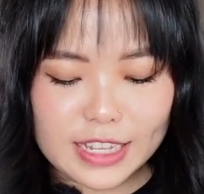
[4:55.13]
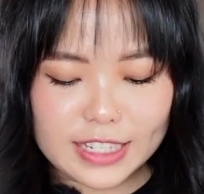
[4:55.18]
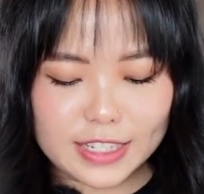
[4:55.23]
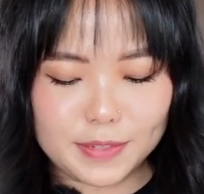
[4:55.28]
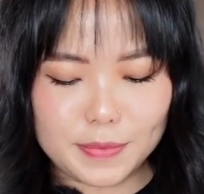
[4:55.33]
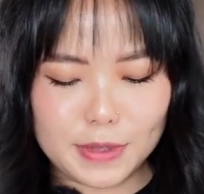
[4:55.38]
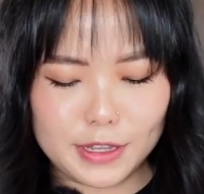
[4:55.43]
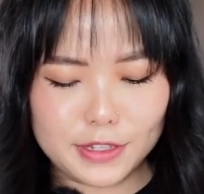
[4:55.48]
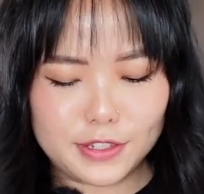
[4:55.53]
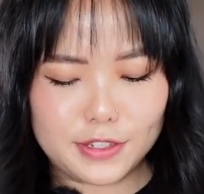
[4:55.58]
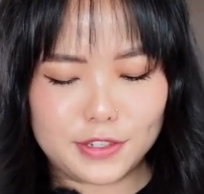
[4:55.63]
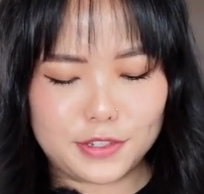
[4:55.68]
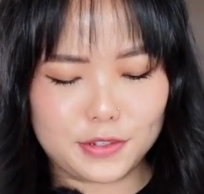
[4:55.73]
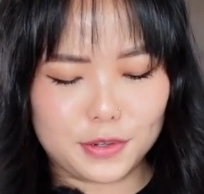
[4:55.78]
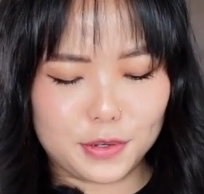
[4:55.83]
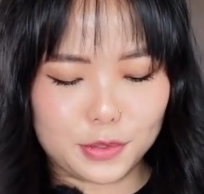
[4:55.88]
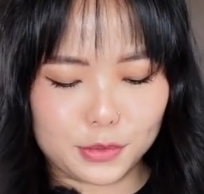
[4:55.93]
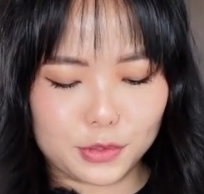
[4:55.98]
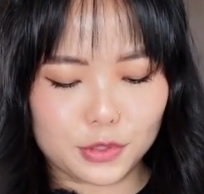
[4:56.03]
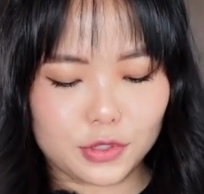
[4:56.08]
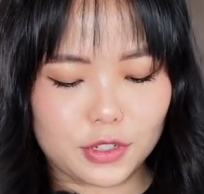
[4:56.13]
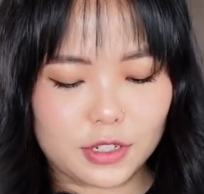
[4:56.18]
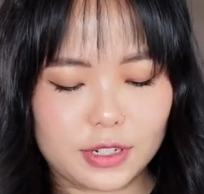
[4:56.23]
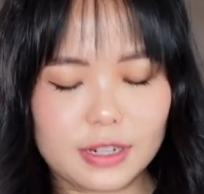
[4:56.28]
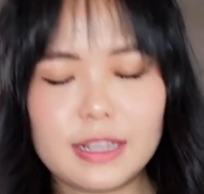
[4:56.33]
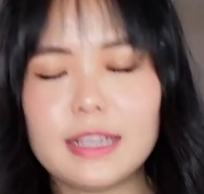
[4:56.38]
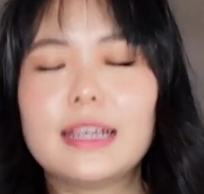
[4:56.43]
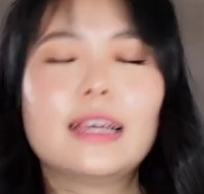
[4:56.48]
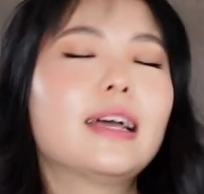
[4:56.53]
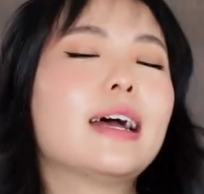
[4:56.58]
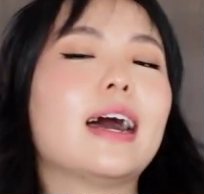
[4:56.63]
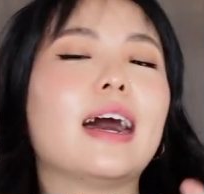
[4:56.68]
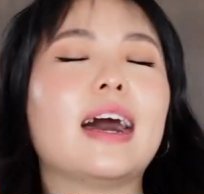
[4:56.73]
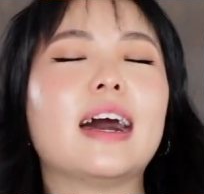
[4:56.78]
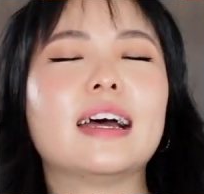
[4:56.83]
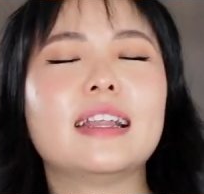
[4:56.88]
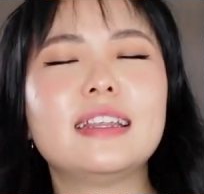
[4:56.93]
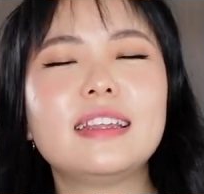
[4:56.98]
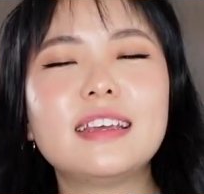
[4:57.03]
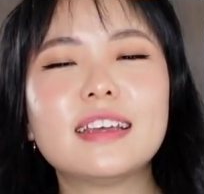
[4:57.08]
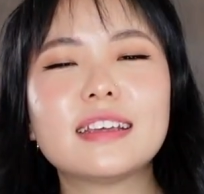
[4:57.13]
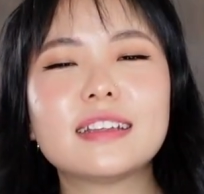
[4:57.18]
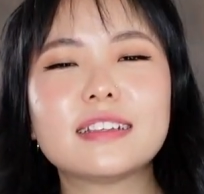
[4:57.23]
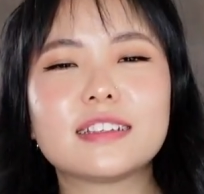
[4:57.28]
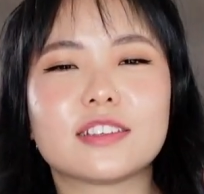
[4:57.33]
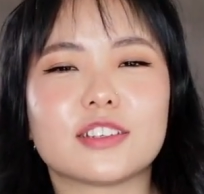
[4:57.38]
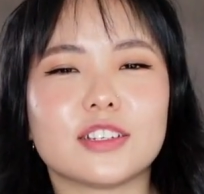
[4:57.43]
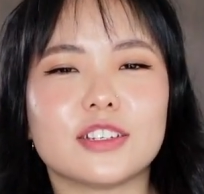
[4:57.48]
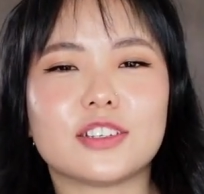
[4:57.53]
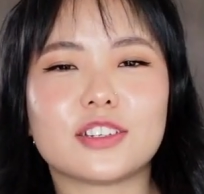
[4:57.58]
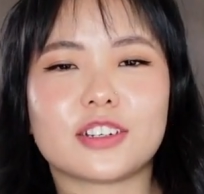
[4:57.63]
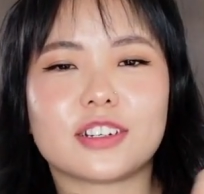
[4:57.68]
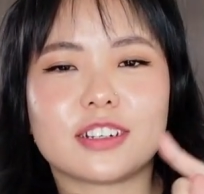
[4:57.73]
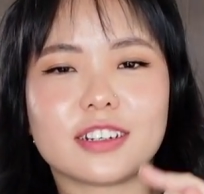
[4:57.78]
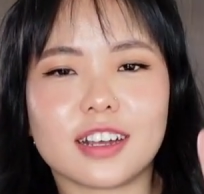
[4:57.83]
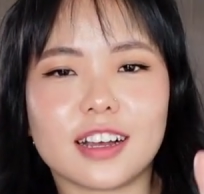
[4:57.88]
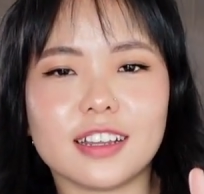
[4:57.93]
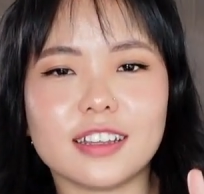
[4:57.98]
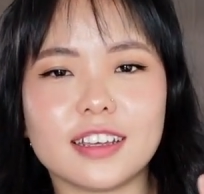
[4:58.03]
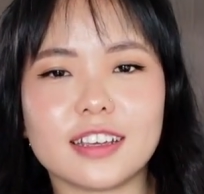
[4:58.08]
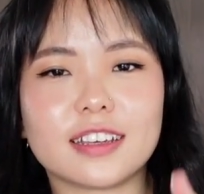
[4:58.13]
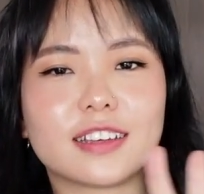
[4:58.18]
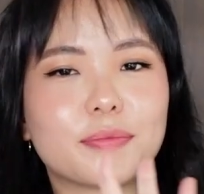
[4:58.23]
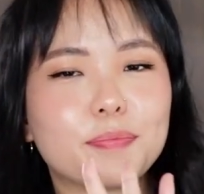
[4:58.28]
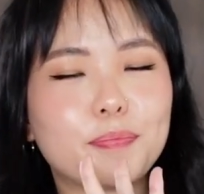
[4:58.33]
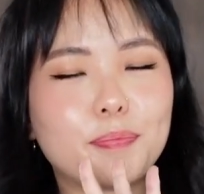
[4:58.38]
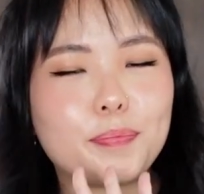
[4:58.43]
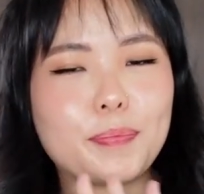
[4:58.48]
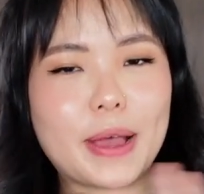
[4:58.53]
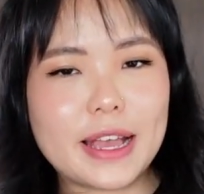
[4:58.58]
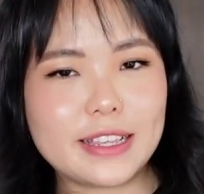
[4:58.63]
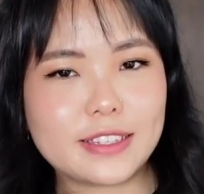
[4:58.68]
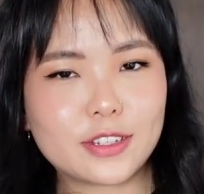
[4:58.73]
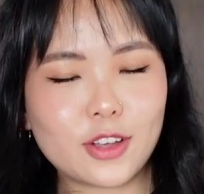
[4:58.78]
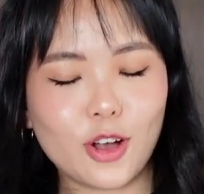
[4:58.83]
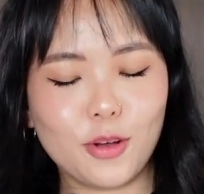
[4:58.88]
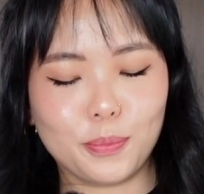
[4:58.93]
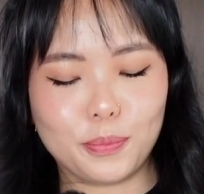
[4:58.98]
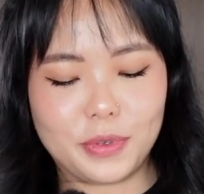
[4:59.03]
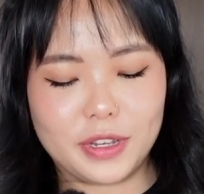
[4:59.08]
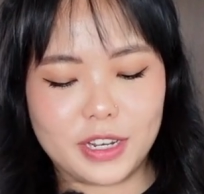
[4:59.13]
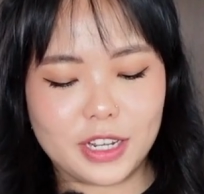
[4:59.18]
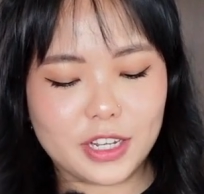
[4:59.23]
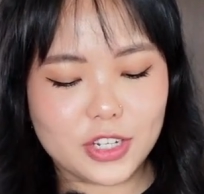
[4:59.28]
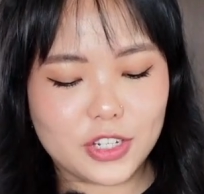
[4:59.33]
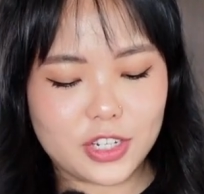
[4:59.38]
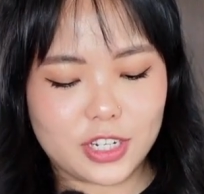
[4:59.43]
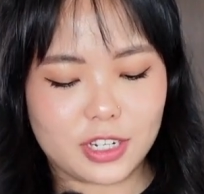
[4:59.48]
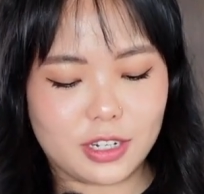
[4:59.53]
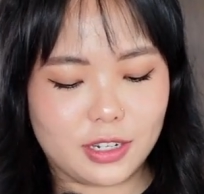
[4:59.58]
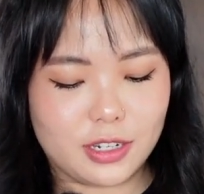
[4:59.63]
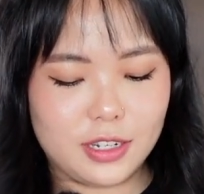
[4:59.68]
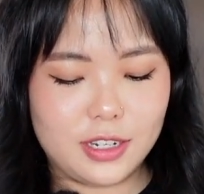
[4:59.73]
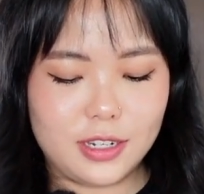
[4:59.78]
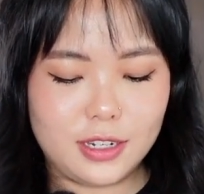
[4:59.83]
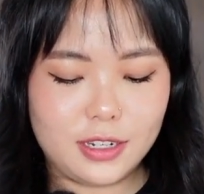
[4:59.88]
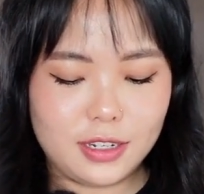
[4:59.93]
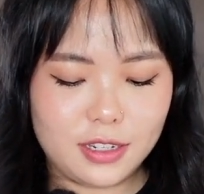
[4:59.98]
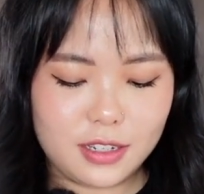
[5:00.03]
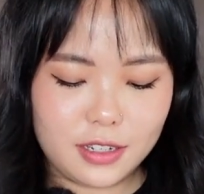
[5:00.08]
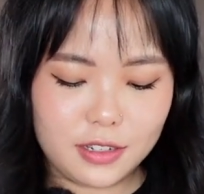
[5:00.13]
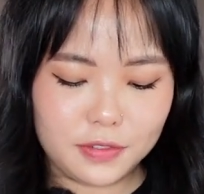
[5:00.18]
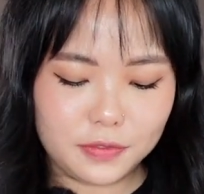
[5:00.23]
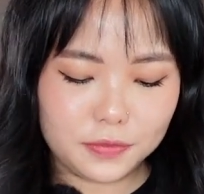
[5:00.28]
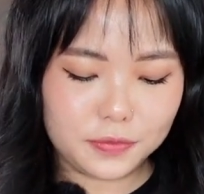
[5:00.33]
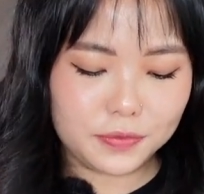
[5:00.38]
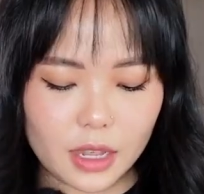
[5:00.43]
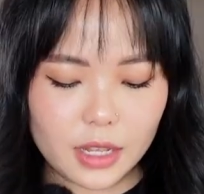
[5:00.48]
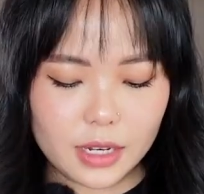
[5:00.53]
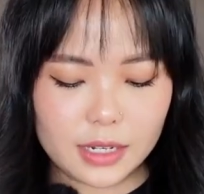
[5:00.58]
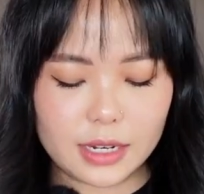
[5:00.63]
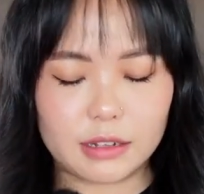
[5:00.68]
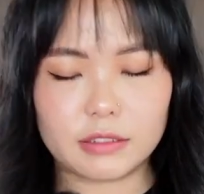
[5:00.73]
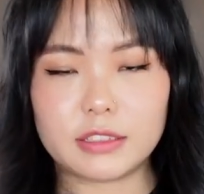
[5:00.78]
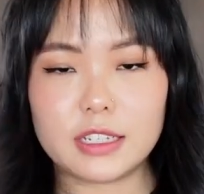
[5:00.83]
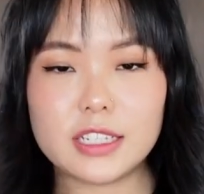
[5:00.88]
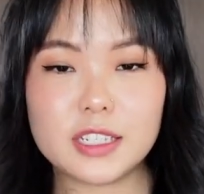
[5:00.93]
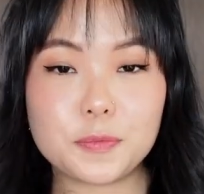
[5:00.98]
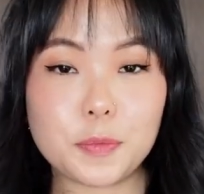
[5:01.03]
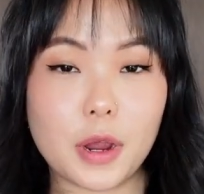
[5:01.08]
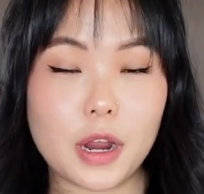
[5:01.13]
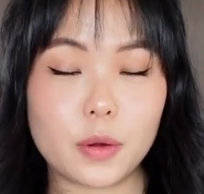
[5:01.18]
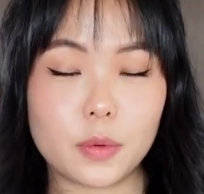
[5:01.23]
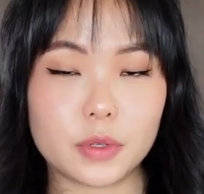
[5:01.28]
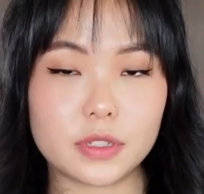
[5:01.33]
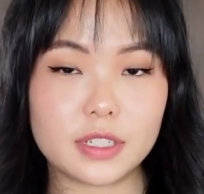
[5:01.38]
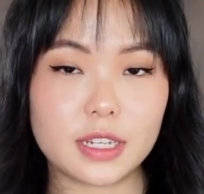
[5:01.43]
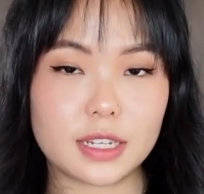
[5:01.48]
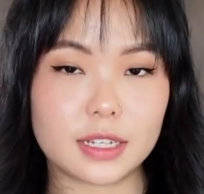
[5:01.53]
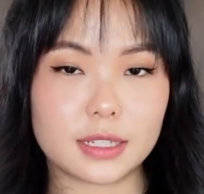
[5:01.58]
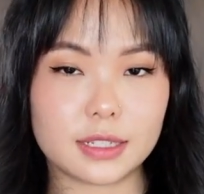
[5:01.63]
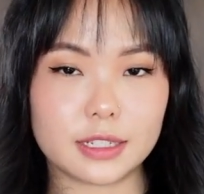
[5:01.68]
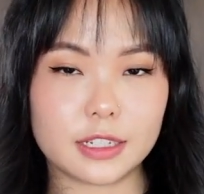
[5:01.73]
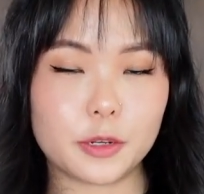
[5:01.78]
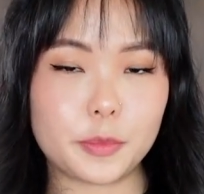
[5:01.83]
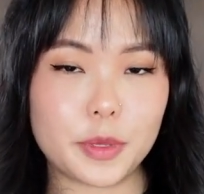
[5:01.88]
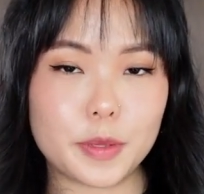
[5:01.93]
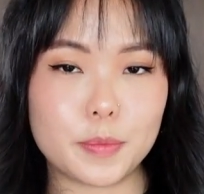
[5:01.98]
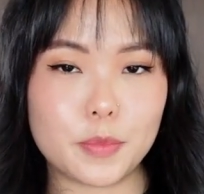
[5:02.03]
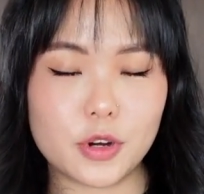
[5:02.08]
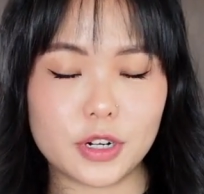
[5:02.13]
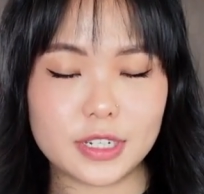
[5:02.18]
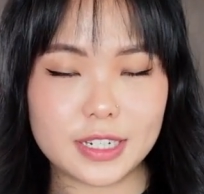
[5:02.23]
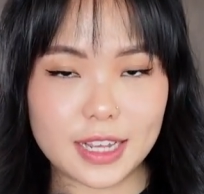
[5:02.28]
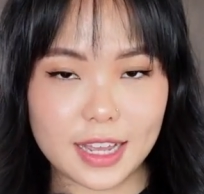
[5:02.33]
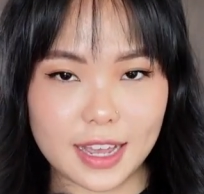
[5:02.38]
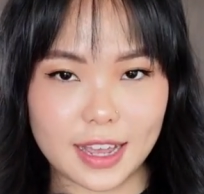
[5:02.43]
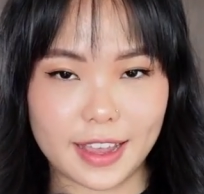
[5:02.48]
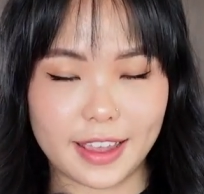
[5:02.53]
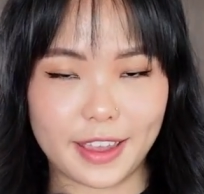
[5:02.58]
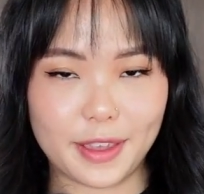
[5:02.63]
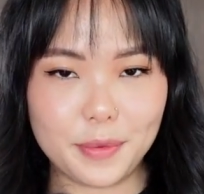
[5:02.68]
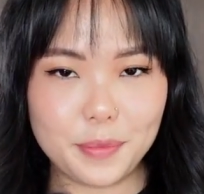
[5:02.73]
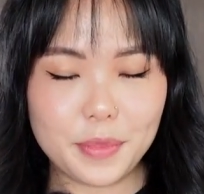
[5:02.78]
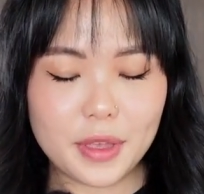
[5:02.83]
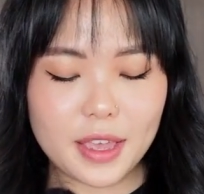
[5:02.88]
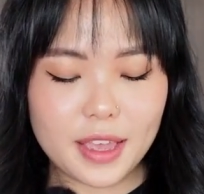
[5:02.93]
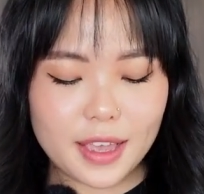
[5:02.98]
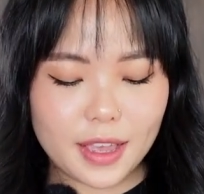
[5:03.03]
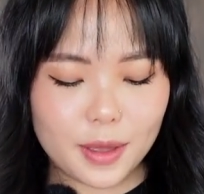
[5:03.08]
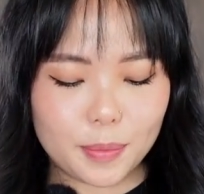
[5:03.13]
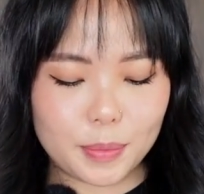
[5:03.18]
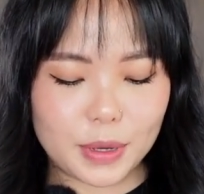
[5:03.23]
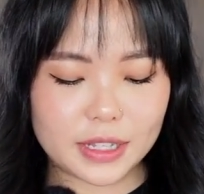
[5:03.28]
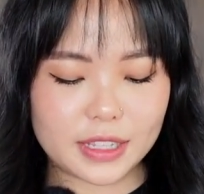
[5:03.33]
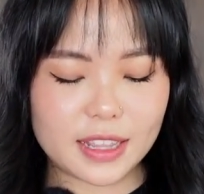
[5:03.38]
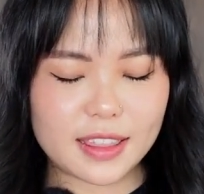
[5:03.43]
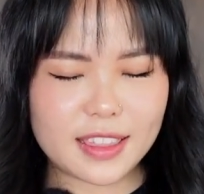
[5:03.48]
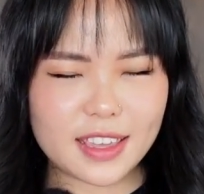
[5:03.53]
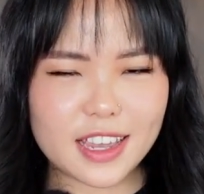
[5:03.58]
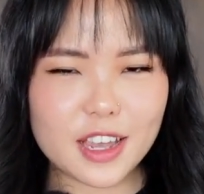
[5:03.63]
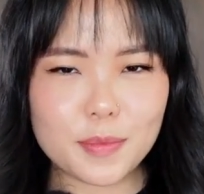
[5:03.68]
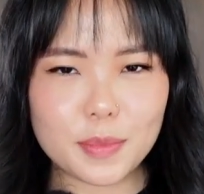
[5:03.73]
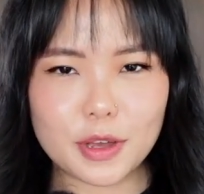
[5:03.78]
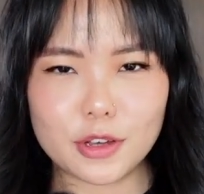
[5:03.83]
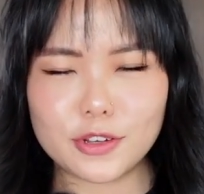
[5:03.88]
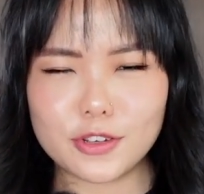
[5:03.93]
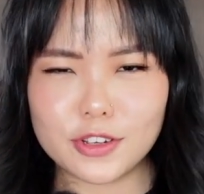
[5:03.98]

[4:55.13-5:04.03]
Smells so good. Onion, ginger, garlic, best combination. Now this part will take a little bit more time, but the thing about